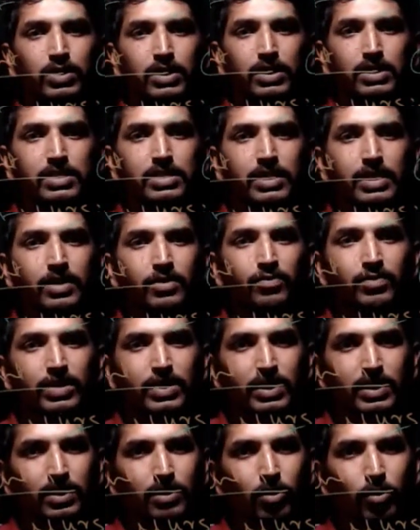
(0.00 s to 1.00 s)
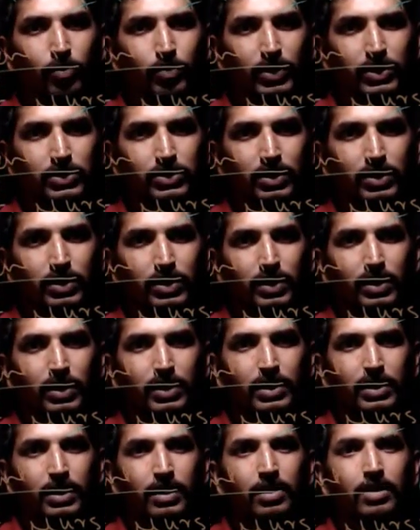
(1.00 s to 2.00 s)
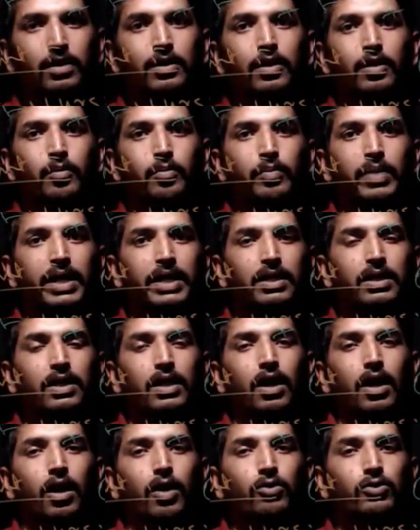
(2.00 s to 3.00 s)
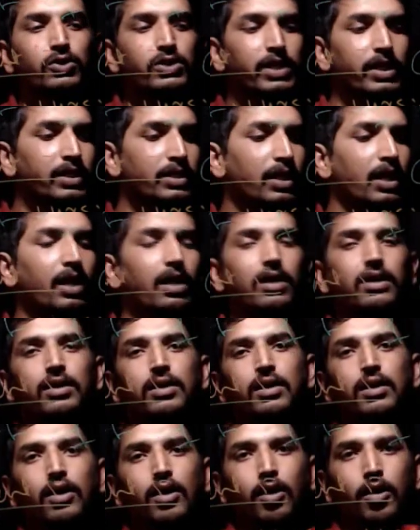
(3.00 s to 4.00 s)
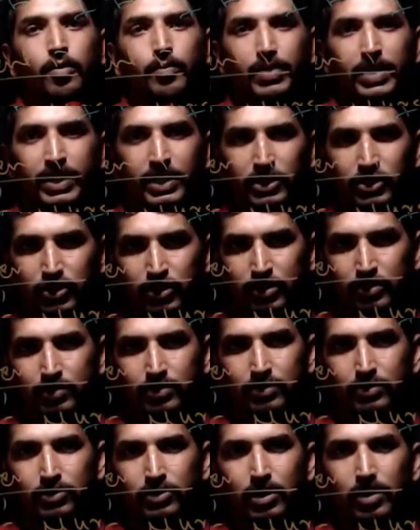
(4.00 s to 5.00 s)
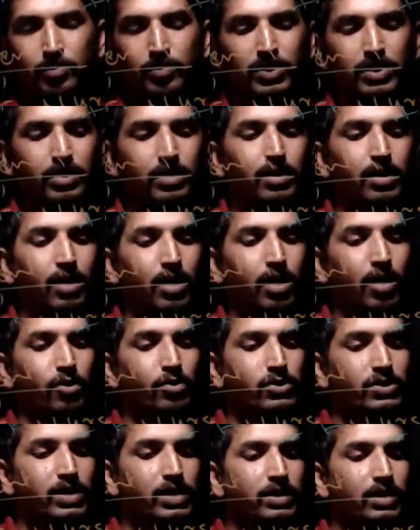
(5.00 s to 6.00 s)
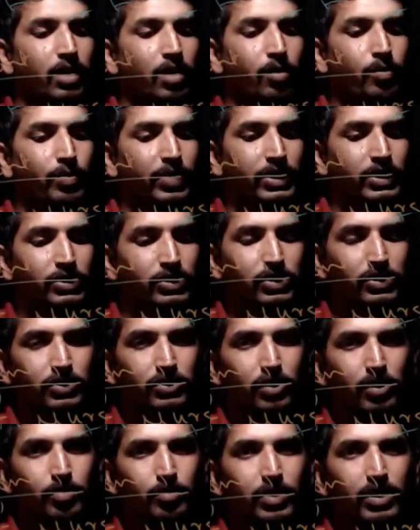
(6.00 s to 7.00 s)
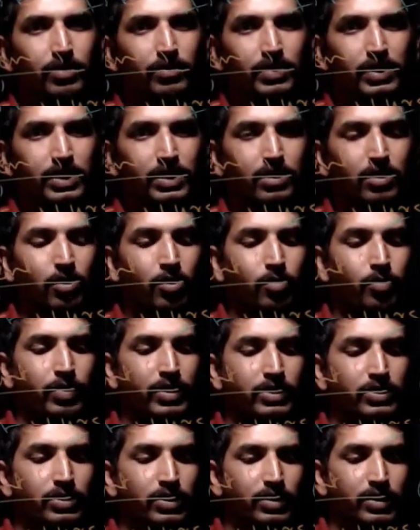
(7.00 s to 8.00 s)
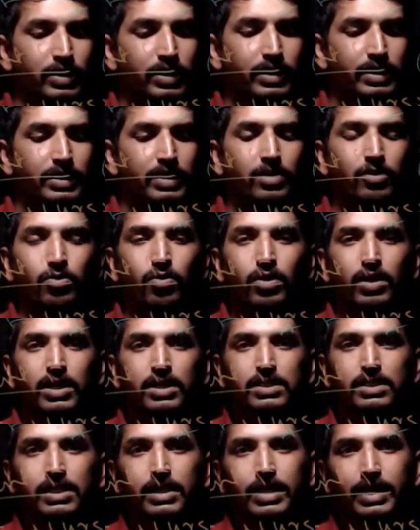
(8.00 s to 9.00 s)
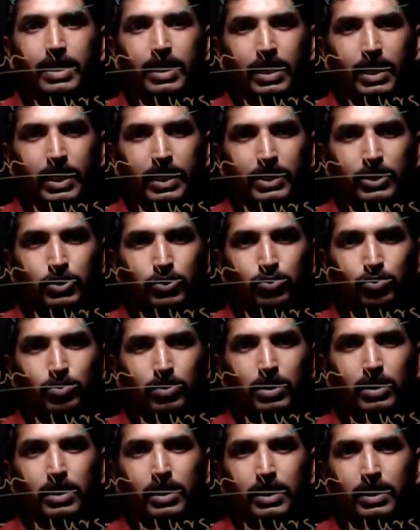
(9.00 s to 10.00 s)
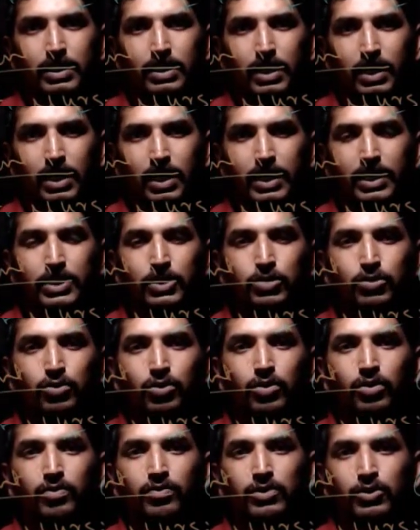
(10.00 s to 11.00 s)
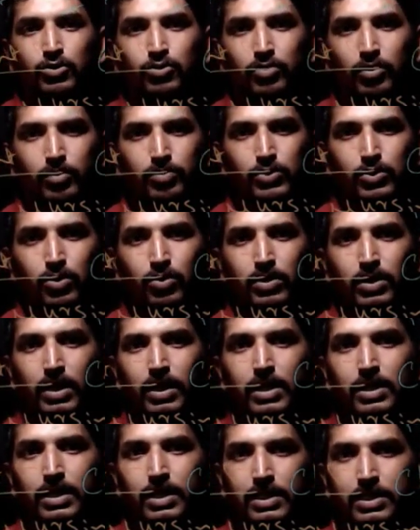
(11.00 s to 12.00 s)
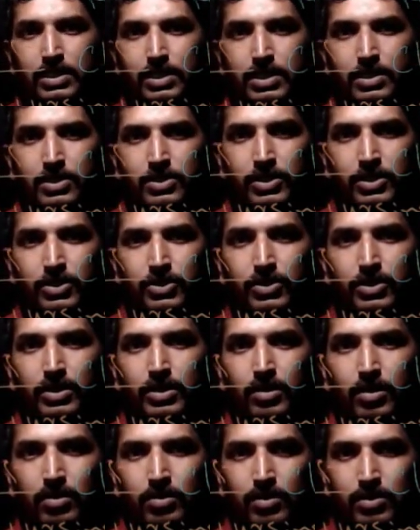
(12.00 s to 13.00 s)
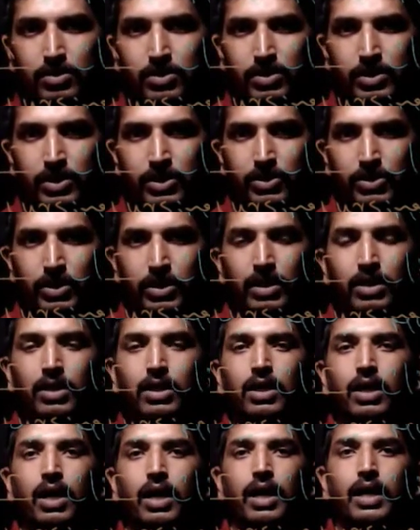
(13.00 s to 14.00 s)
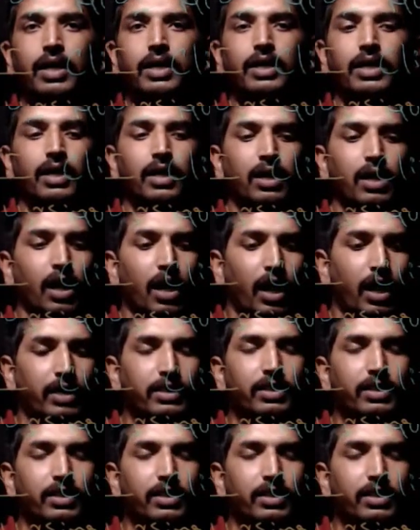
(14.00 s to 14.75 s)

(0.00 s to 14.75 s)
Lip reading: And the clean zone is a within operation theatre but outside the operation chamber. Outside the operation chamber within the operation theatre called as a clean zone. In the clean zone we should observe that nursing station, doctor station